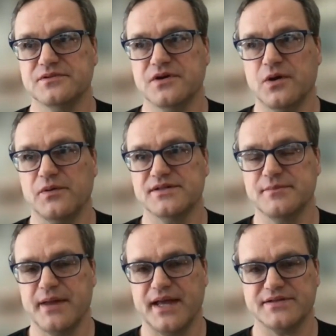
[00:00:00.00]
go
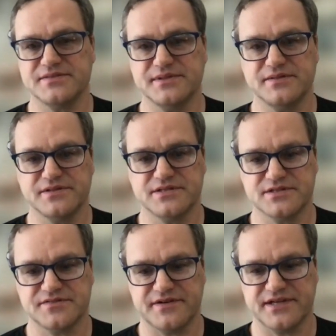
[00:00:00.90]
into management, which
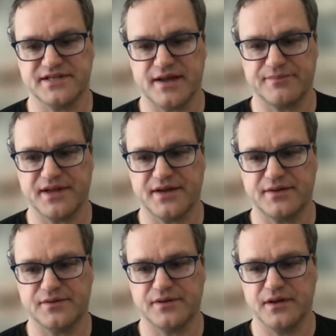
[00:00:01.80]
is very top
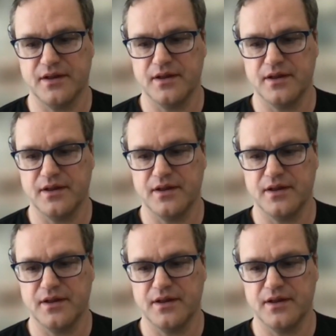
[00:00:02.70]
down,